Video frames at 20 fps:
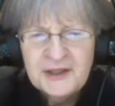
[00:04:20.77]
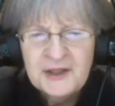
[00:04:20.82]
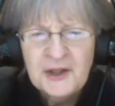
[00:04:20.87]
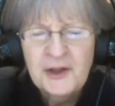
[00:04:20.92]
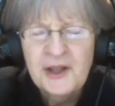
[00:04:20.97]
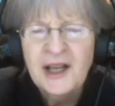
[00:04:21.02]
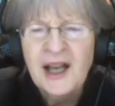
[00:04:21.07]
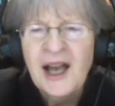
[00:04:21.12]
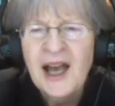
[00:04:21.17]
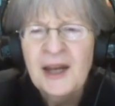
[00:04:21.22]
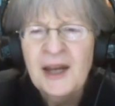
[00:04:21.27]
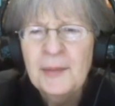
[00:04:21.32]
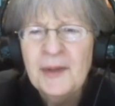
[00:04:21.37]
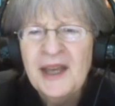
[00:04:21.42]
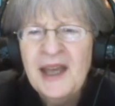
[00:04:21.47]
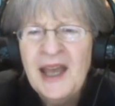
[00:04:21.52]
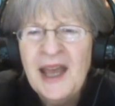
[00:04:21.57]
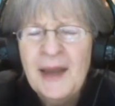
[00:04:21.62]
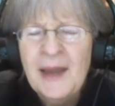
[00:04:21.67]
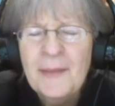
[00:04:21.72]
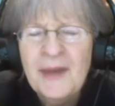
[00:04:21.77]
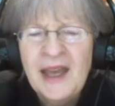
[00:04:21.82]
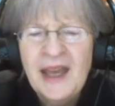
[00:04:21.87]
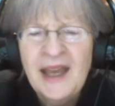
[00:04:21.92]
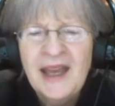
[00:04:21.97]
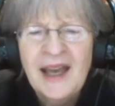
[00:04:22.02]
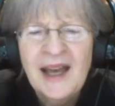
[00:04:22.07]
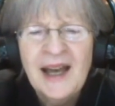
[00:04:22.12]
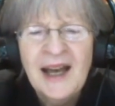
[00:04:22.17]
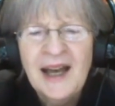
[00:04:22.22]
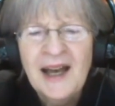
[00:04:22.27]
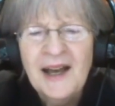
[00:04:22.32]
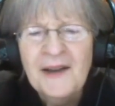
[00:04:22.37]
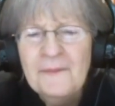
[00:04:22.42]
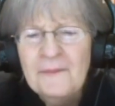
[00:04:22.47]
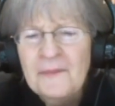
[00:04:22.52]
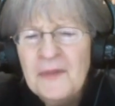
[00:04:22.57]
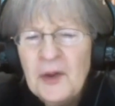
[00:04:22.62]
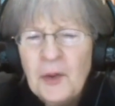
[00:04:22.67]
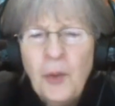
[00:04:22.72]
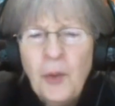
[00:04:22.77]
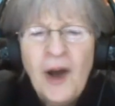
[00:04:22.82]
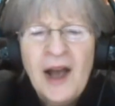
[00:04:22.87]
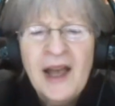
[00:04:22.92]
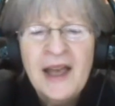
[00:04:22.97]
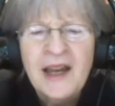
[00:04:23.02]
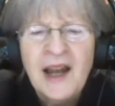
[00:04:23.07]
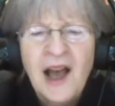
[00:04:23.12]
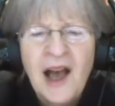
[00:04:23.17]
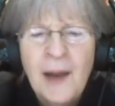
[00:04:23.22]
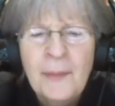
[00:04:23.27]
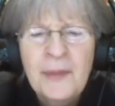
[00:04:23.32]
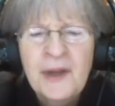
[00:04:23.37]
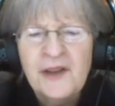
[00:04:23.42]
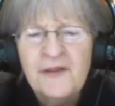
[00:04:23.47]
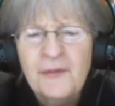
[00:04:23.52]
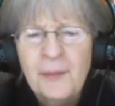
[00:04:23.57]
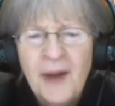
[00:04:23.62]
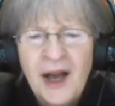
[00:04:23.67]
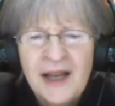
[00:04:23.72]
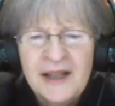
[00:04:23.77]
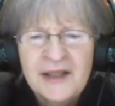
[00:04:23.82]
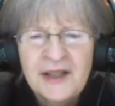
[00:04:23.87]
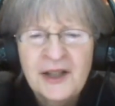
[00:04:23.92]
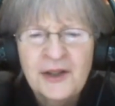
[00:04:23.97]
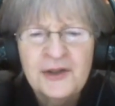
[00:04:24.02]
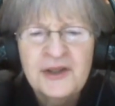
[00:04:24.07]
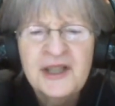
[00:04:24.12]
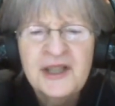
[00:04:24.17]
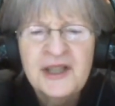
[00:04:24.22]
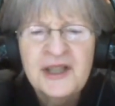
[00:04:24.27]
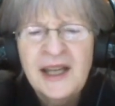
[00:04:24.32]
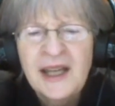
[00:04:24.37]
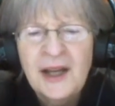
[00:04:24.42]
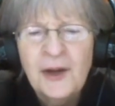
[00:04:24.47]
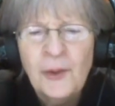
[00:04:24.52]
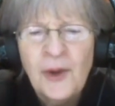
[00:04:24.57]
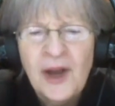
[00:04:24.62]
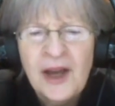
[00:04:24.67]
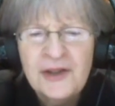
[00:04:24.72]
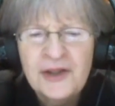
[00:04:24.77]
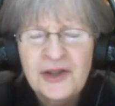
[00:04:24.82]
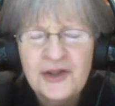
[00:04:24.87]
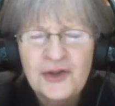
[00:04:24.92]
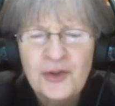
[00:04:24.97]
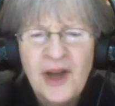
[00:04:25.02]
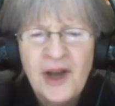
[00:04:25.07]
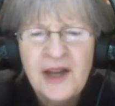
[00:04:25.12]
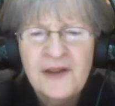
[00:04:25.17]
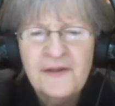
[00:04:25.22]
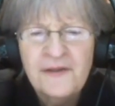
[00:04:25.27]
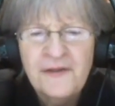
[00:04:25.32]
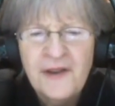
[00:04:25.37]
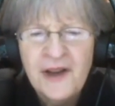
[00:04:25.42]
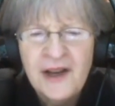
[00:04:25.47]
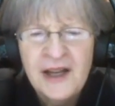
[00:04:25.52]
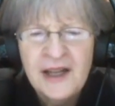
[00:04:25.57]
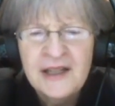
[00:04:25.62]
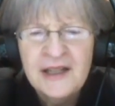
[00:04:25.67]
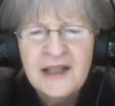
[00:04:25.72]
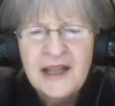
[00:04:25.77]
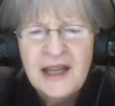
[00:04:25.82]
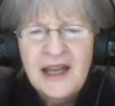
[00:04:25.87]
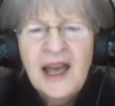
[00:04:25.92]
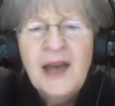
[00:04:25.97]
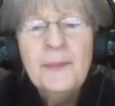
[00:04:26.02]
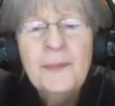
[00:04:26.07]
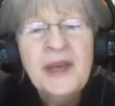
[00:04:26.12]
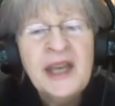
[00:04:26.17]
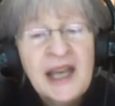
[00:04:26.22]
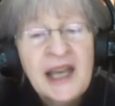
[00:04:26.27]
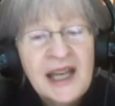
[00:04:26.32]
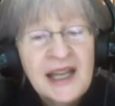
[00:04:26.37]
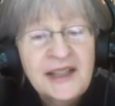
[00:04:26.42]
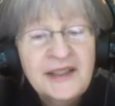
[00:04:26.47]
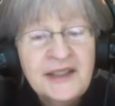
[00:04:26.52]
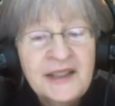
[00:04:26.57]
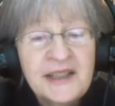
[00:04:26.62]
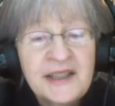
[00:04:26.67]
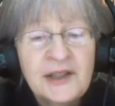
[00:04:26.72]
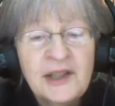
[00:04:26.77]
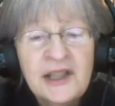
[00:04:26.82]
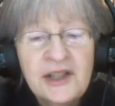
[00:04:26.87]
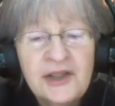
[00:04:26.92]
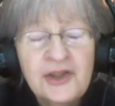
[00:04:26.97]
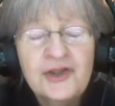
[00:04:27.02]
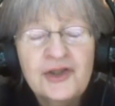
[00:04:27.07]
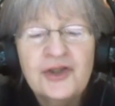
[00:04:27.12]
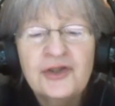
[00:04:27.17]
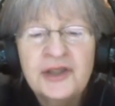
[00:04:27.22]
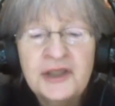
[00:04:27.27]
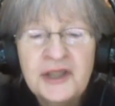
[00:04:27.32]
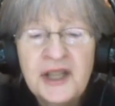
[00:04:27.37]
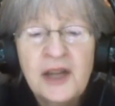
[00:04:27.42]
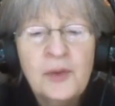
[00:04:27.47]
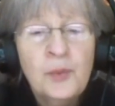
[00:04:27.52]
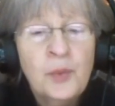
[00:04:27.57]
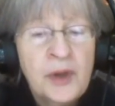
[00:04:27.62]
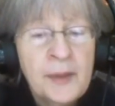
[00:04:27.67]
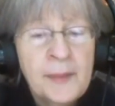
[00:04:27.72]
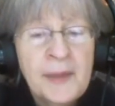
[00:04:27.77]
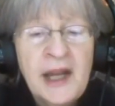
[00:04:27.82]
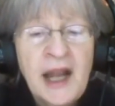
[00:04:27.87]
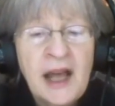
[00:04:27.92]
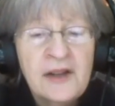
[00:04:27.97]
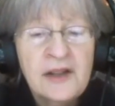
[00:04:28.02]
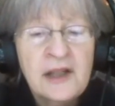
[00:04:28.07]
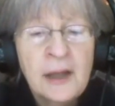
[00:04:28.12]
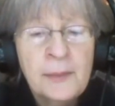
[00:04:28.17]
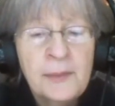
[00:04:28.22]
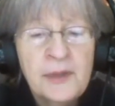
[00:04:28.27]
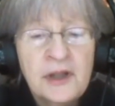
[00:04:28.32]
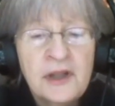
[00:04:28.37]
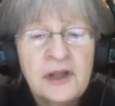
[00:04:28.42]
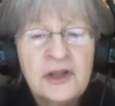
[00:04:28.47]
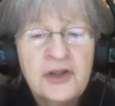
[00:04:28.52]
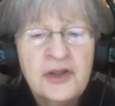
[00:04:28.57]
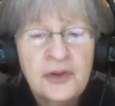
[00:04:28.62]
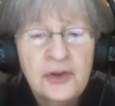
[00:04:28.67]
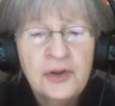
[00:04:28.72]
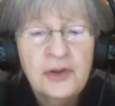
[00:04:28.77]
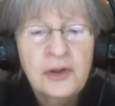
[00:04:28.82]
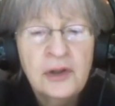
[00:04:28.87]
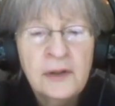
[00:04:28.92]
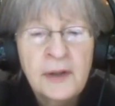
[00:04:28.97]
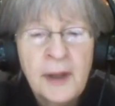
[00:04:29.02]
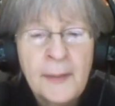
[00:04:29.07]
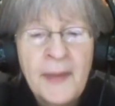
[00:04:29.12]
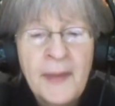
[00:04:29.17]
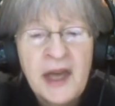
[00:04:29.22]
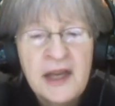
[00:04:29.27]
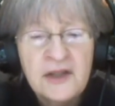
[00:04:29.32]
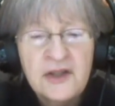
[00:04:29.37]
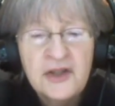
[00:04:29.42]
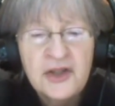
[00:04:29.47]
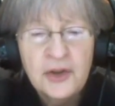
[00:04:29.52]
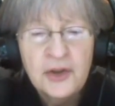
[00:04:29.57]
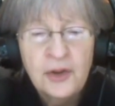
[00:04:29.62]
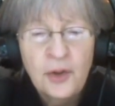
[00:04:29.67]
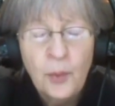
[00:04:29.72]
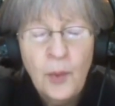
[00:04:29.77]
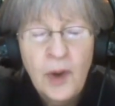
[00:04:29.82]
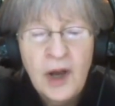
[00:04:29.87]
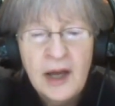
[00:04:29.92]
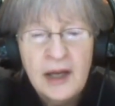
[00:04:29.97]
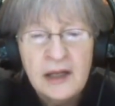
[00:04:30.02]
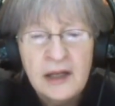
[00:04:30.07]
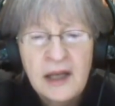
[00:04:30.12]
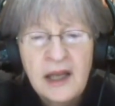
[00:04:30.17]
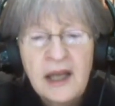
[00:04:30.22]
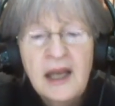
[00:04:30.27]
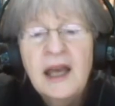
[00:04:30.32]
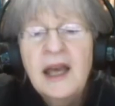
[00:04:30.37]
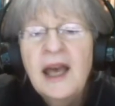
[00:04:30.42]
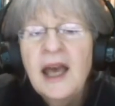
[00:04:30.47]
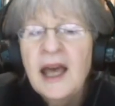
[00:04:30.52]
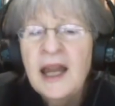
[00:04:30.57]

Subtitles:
So it kind of became a quiet hobby of mine to go digging around to try to find, because the literature said women outnumbered the men 2-1,